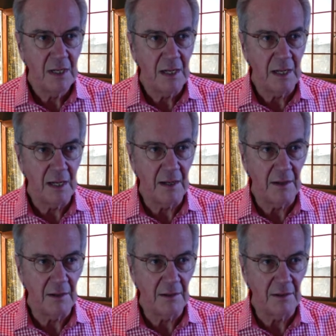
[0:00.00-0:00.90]

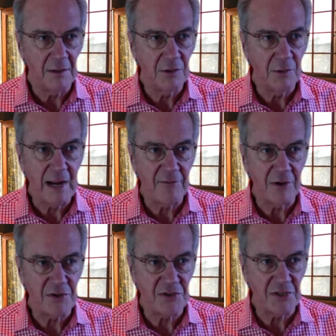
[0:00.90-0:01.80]
uh, Grant
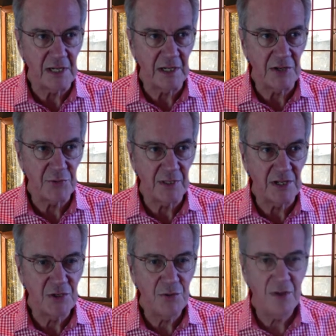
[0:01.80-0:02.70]
versus Lee, because when the
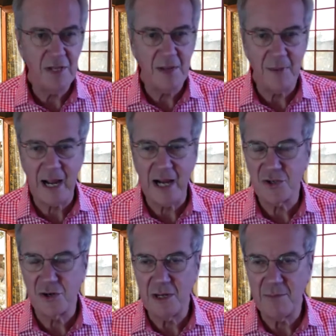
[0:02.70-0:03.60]
two of them
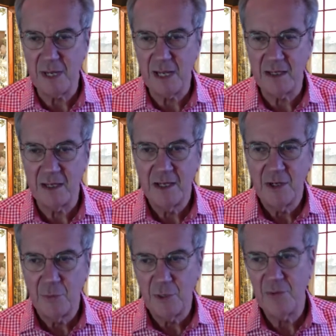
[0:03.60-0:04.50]
actually met,
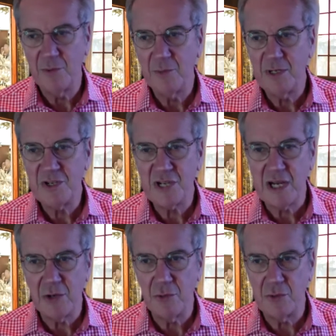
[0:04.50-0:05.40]
we, we, we see
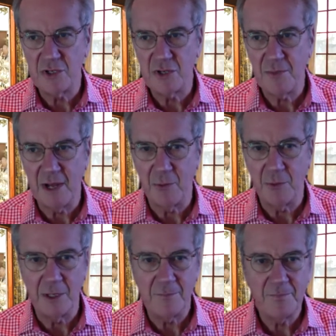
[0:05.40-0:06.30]
who was the better
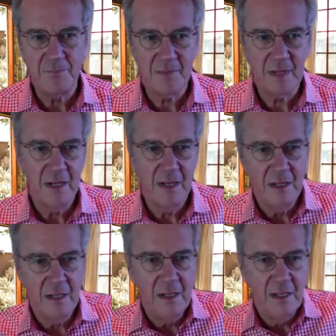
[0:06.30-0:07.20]
one.
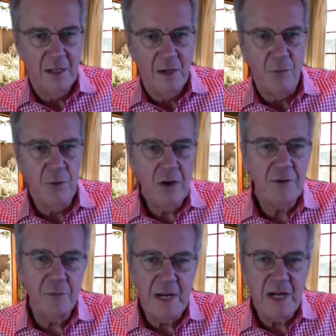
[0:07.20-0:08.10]
One of
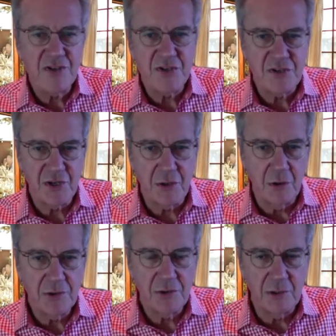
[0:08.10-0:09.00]
the reasons the
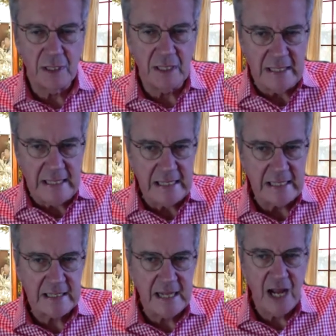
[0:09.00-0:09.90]
cultural elite
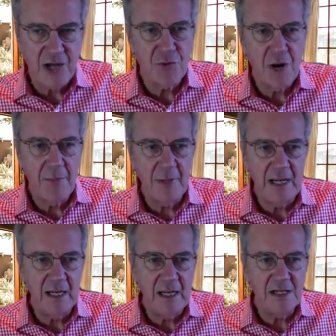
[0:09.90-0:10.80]
attacks Robert E.
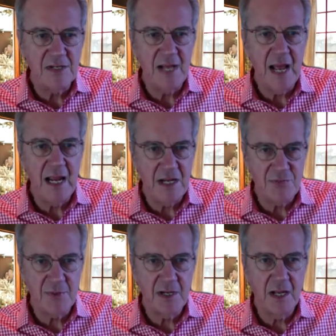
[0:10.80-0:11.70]
Lee today is
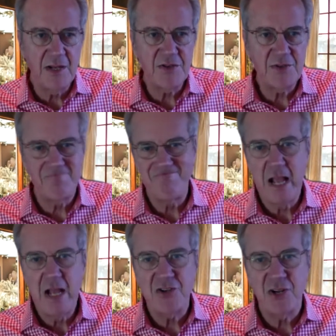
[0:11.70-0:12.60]
because
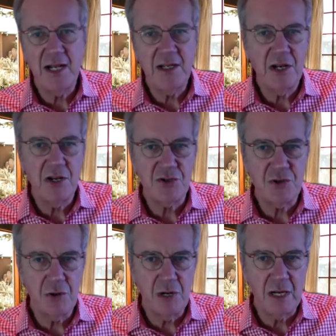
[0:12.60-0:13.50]
Selected
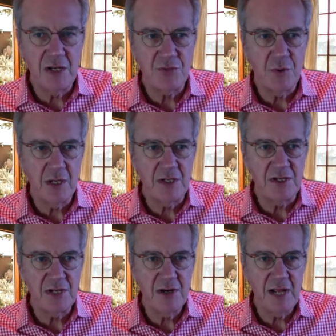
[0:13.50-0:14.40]
historians wanted to
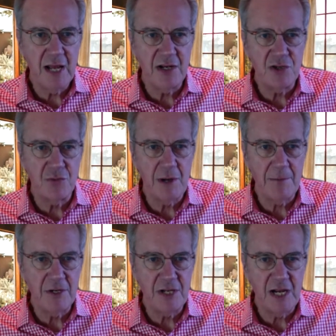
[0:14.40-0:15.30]
tear down his
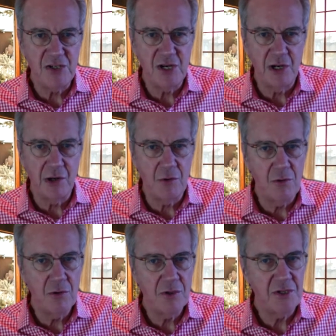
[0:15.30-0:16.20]
reputation in
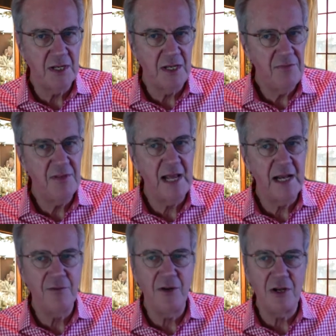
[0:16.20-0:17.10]
order to lift that
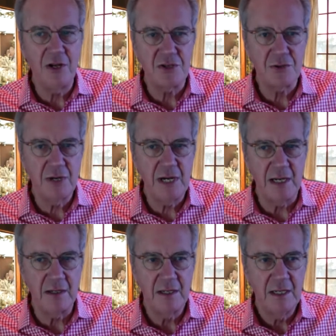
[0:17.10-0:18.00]
of Ulysses
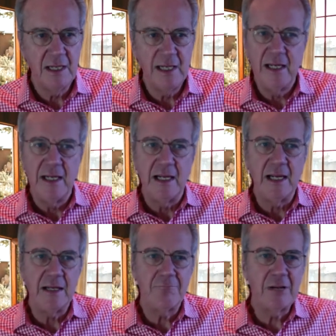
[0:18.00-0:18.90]
Grant.
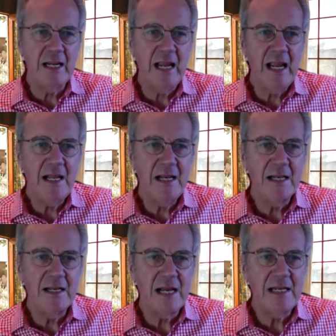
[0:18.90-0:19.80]
It began
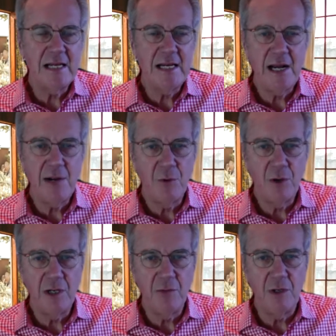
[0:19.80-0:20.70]
in
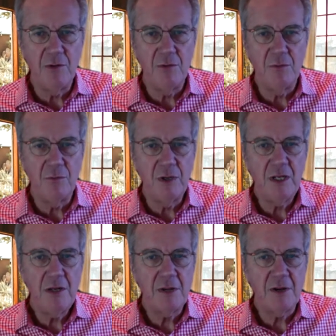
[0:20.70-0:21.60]
1981 when
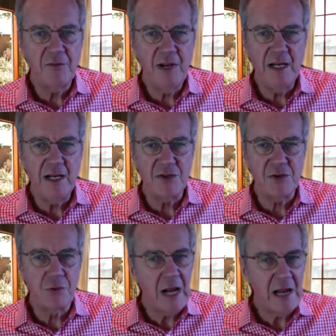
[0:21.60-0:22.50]
William McFeely's
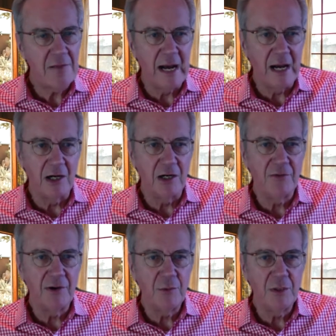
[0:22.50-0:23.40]
Grant
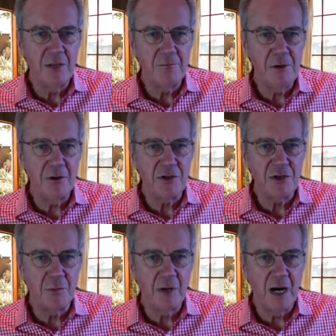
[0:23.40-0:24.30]
biography won the
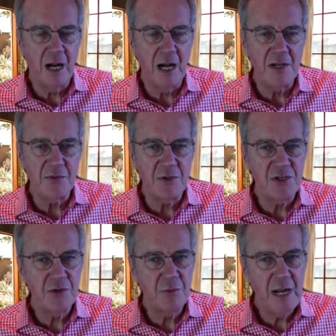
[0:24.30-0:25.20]
Pulitzer Prize, which
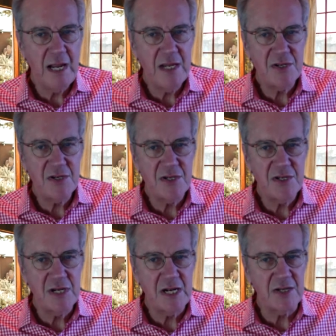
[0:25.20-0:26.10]
enraged
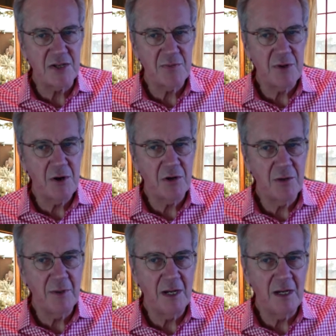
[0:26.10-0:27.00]
a small
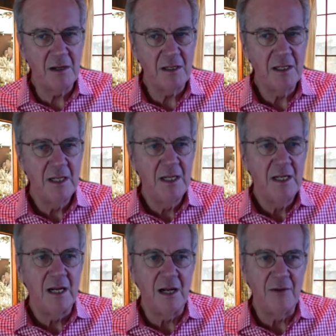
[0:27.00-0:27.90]
cabal
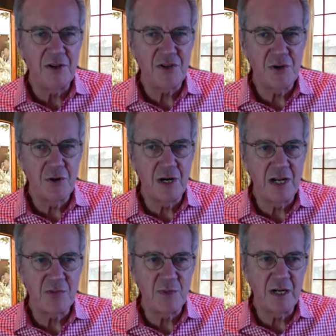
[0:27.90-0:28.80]
of
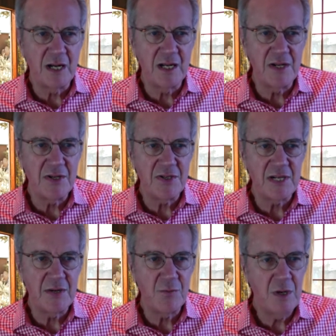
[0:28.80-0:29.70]
historians because
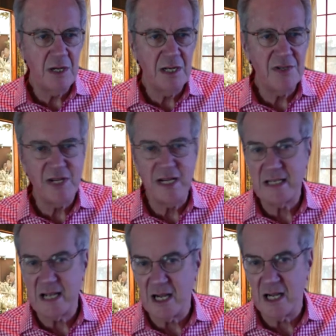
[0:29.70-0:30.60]
it was, at
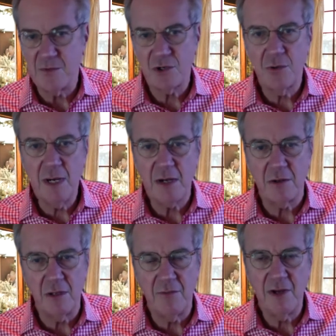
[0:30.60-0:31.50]
times,
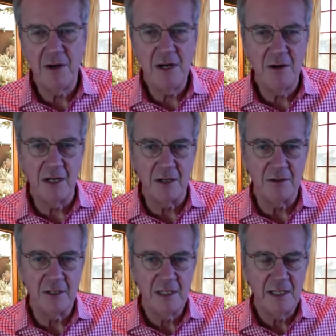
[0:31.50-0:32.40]
critical of their hero.
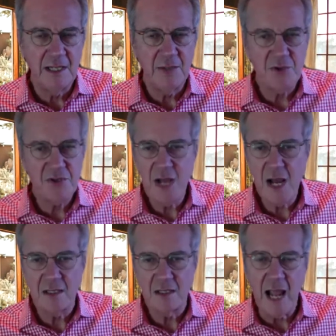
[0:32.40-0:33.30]
It was
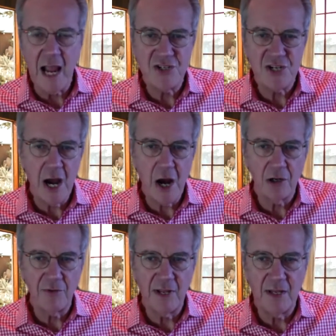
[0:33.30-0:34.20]
not the
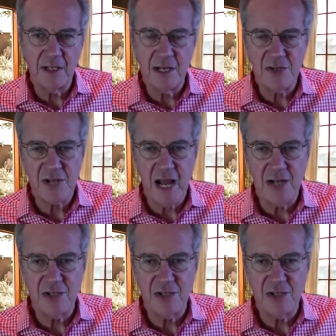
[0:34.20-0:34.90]
hagiography that these guys